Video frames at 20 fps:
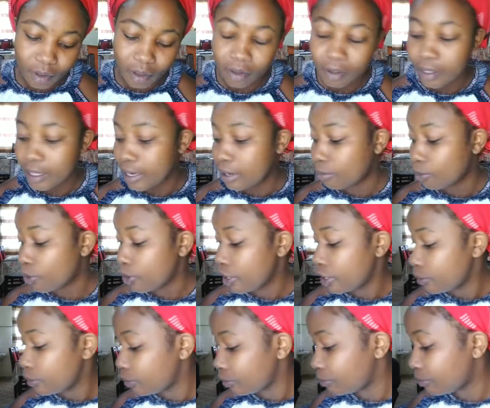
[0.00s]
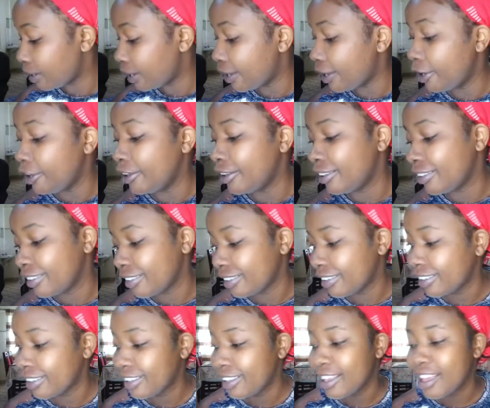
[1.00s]
When I'm going in with my
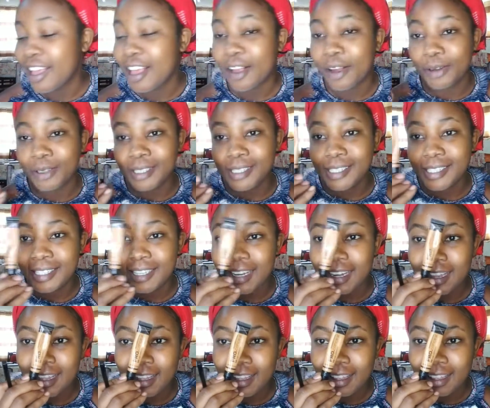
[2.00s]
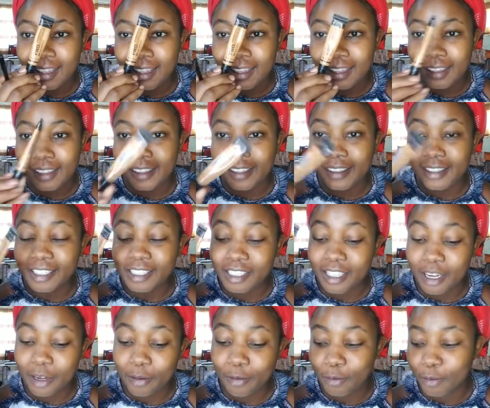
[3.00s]
concealer in the
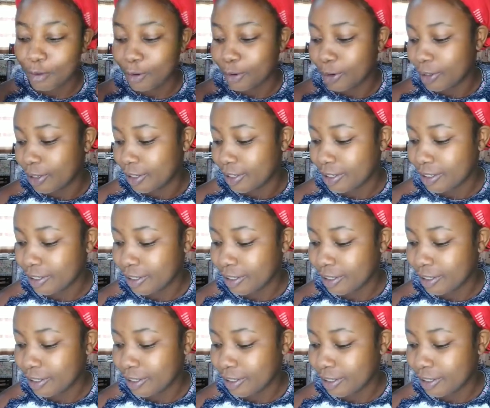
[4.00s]
shade Fawn,